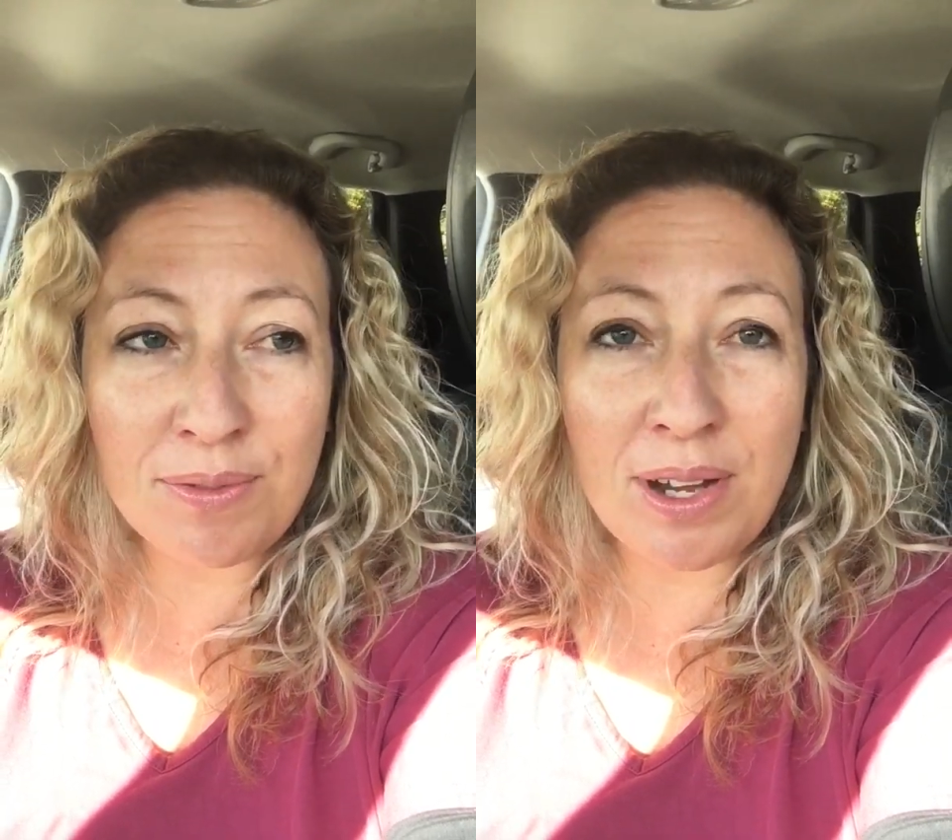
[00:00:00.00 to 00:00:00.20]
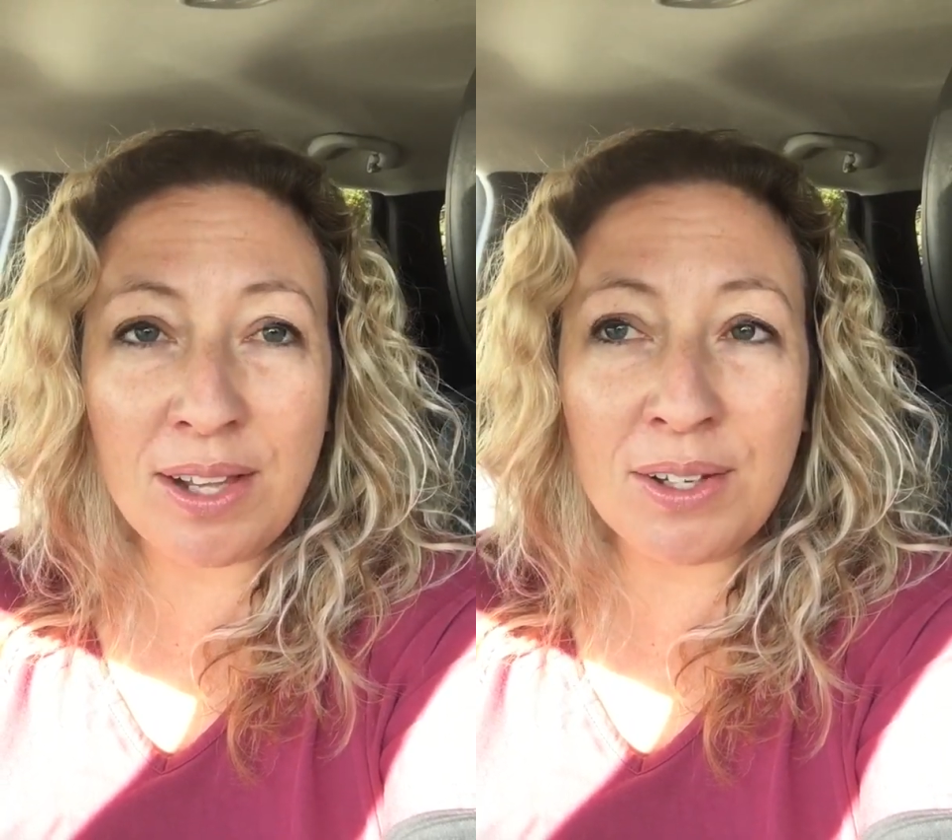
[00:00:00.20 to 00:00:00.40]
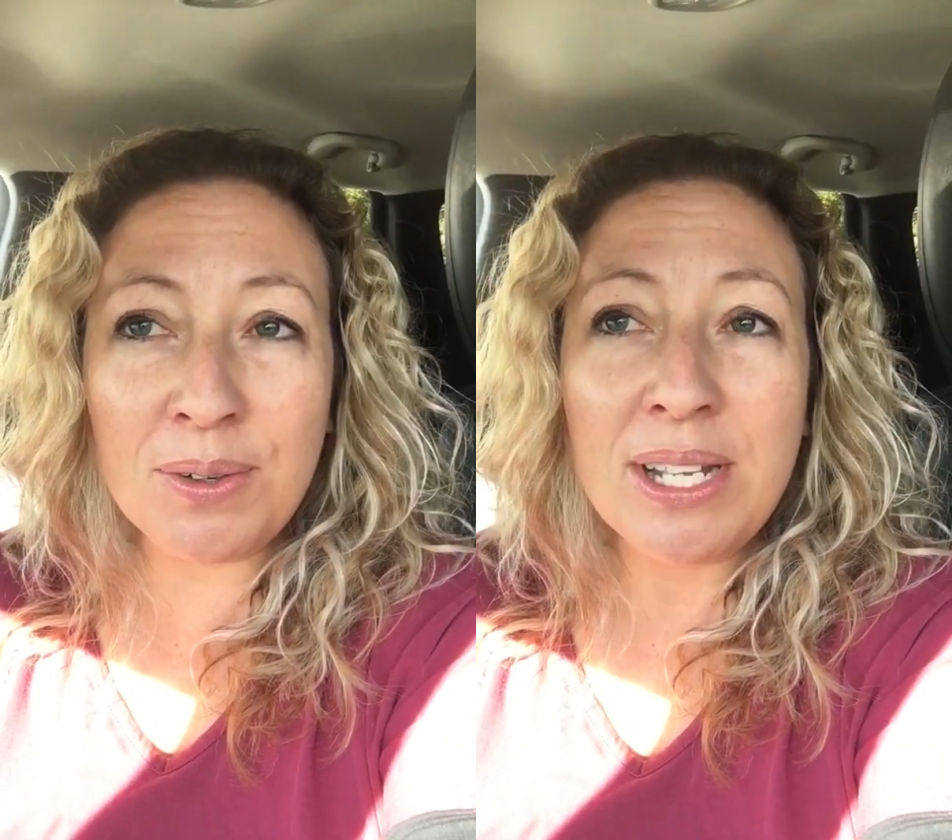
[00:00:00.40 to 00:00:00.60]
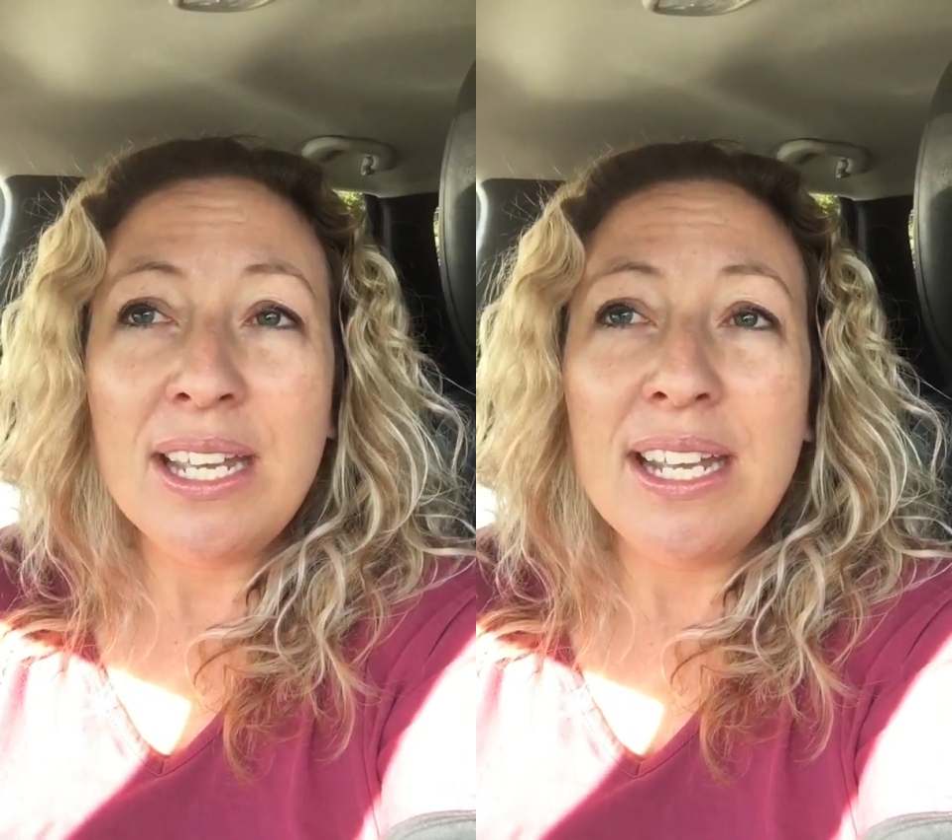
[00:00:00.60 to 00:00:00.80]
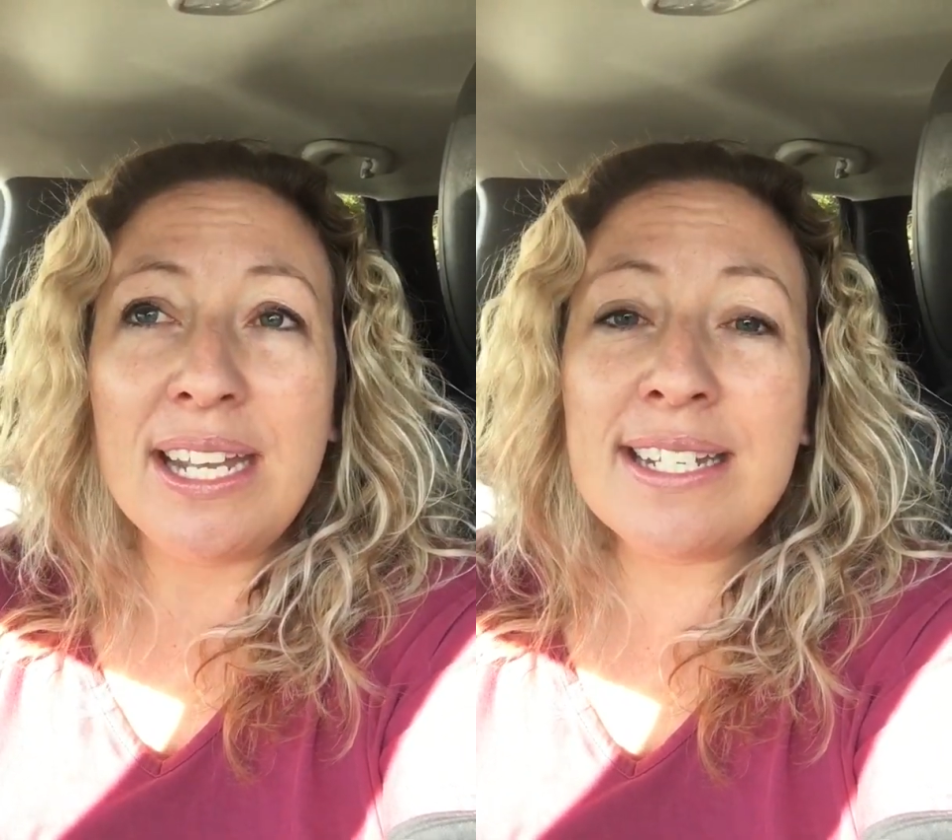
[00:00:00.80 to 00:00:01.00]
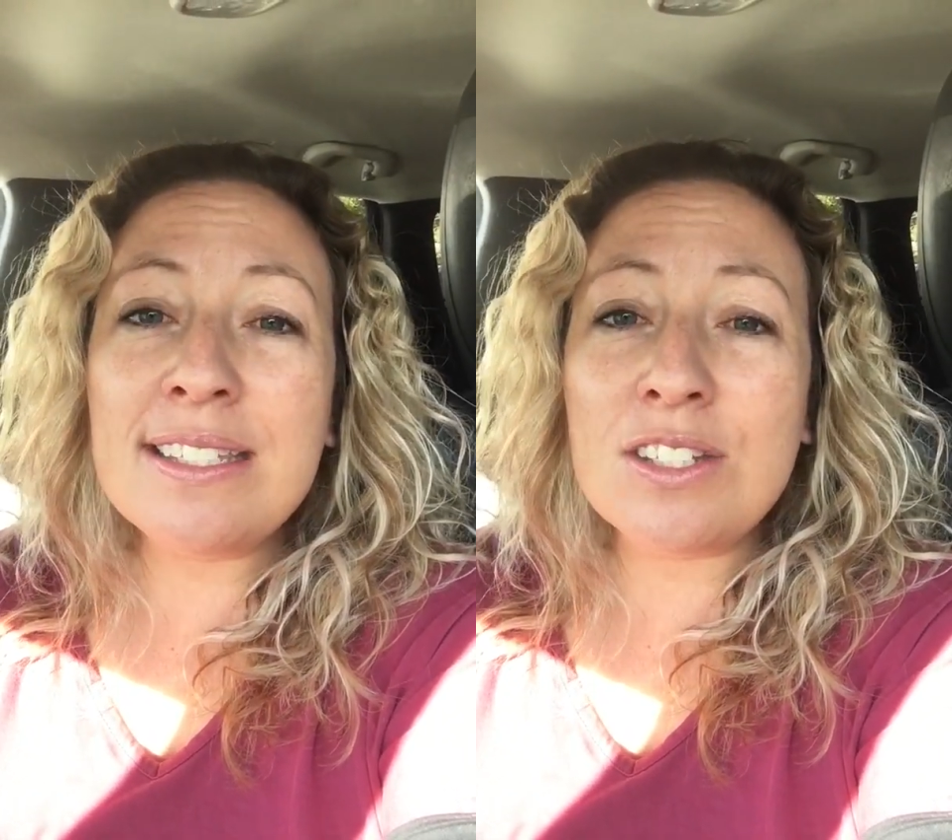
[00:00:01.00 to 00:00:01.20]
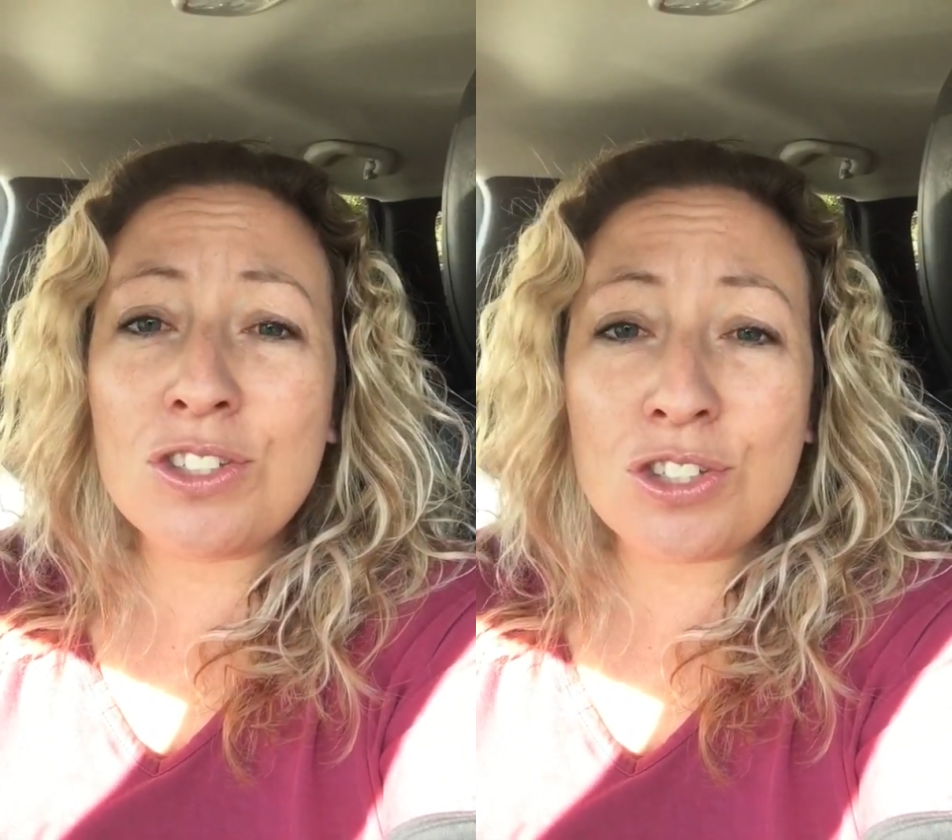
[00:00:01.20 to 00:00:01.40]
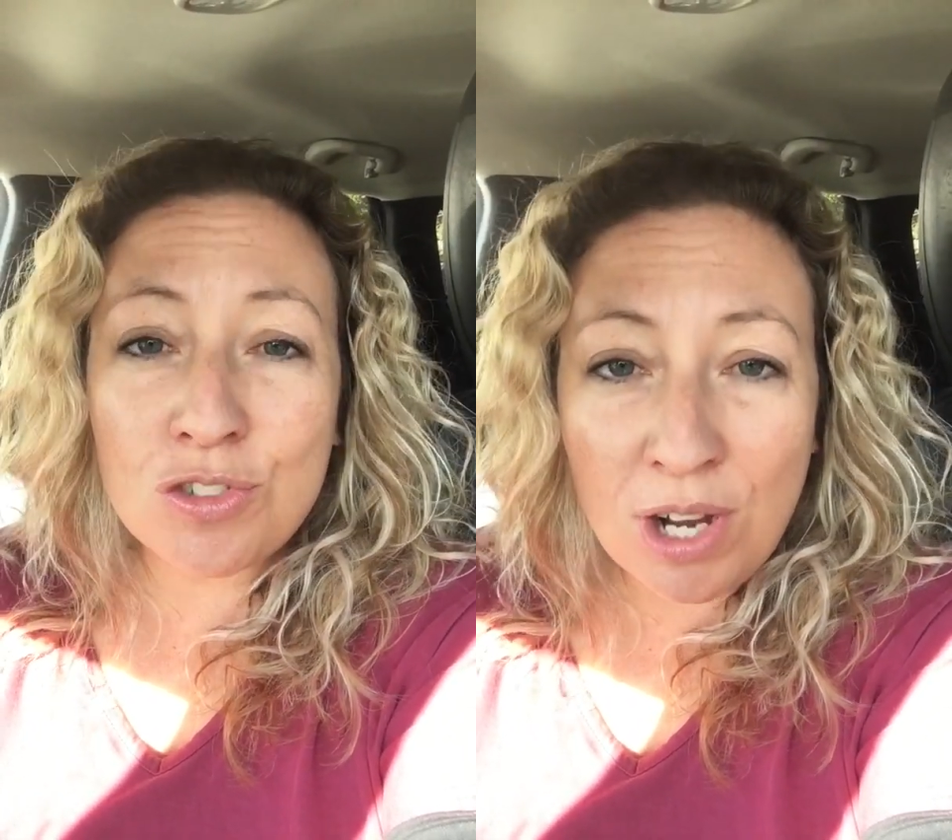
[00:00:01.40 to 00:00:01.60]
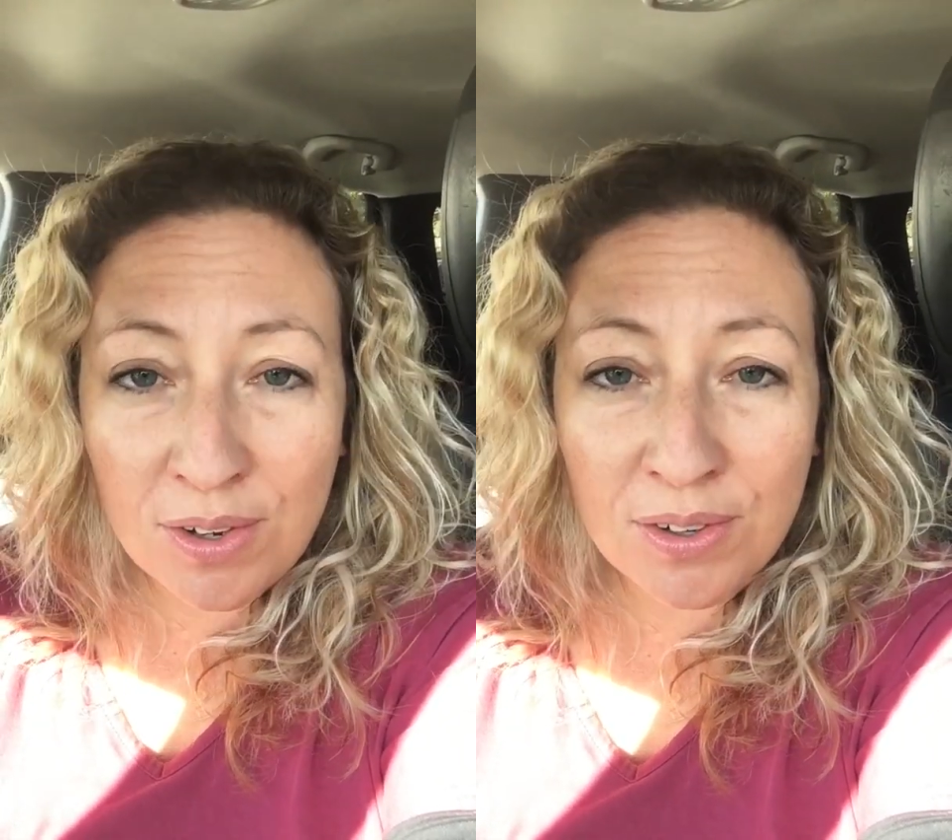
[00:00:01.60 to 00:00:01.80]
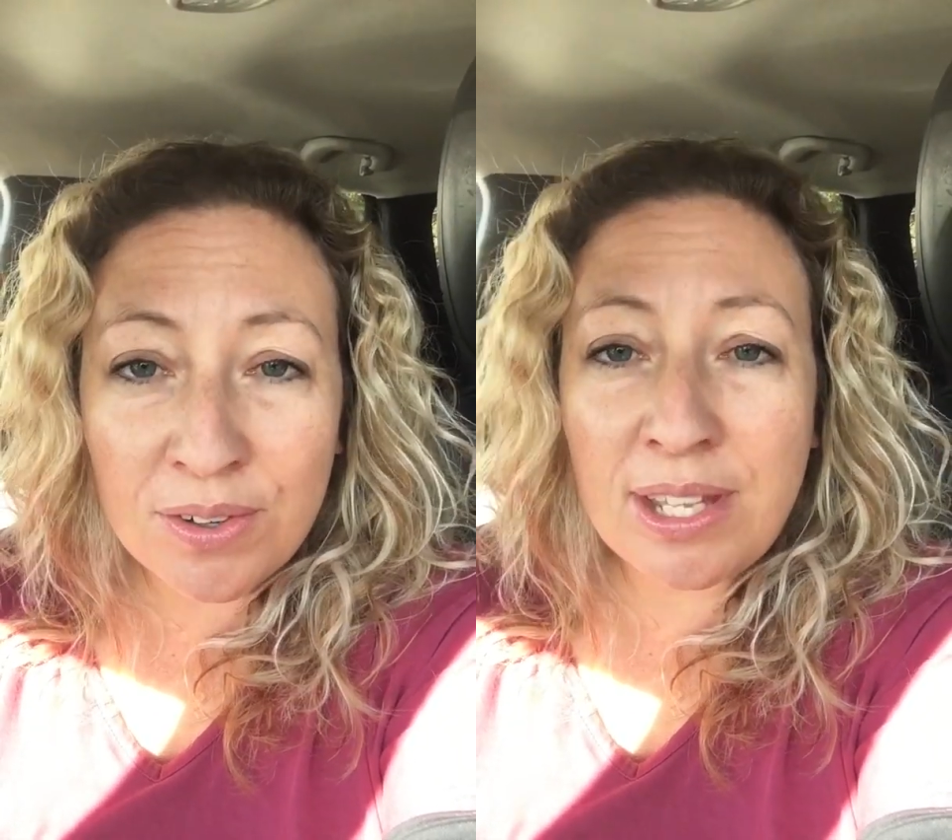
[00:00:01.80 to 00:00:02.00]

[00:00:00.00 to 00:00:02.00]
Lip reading: follow, it is a struggle.